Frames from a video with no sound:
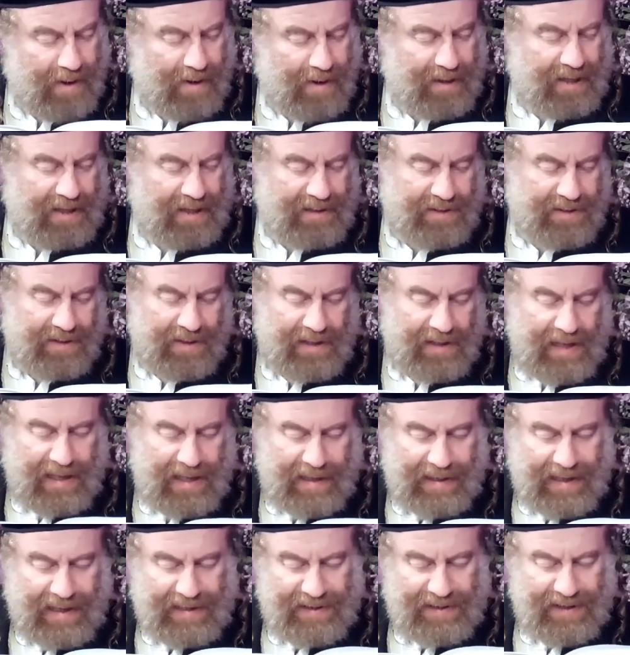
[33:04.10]
Okay, so
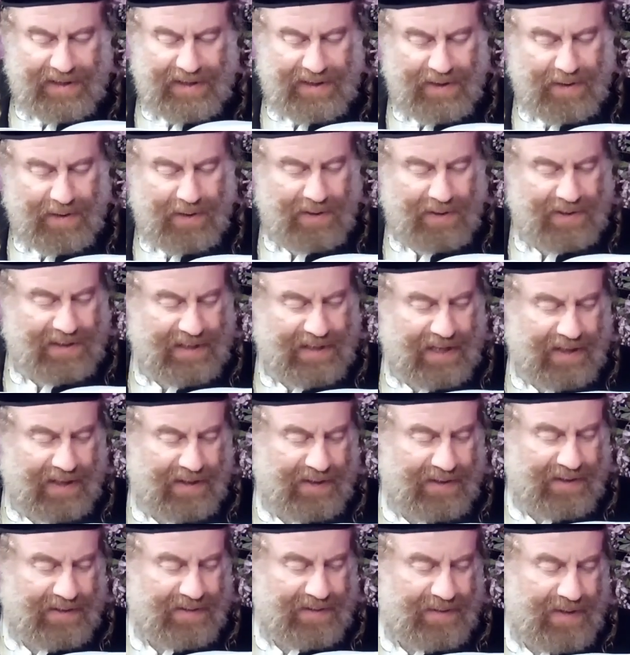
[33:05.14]
let's read the whole
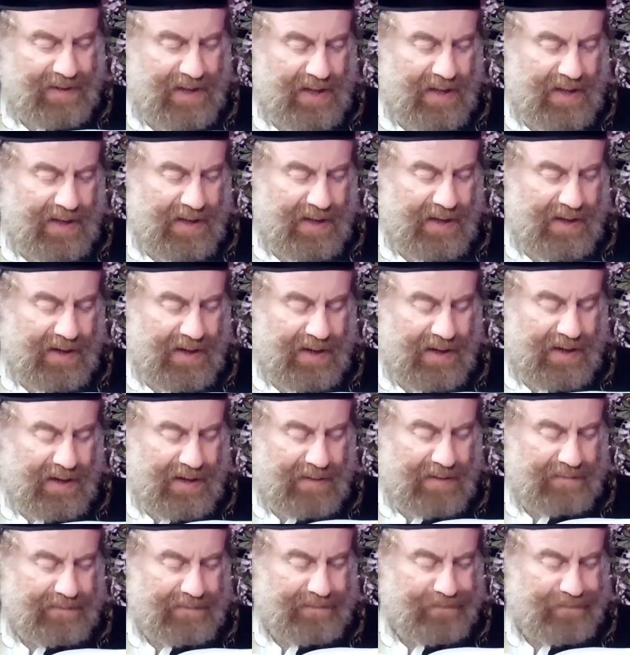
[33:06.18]
sentence
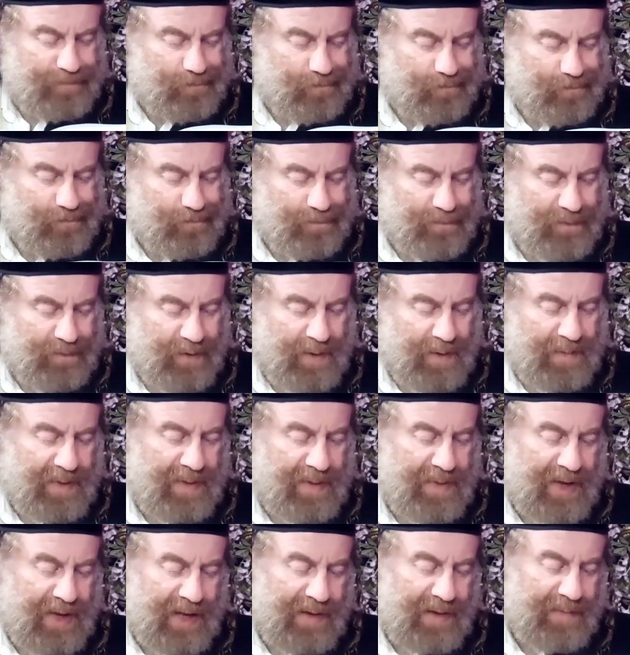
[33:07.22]
um, from
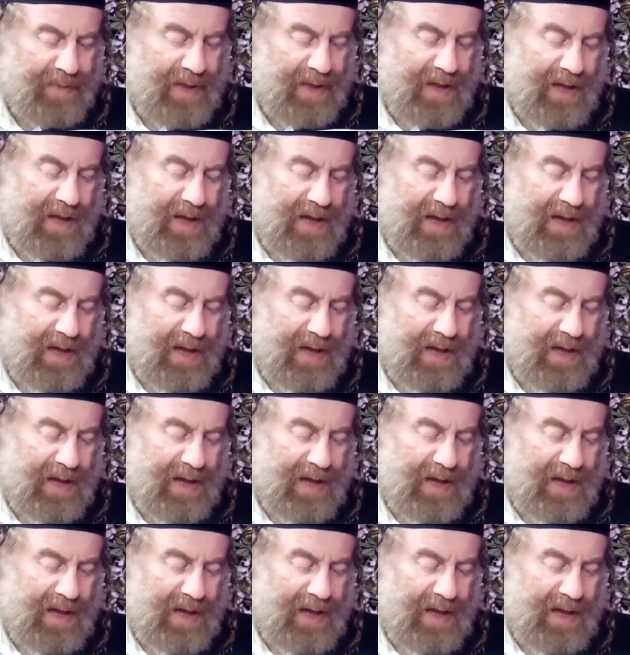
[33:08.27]
the beginning.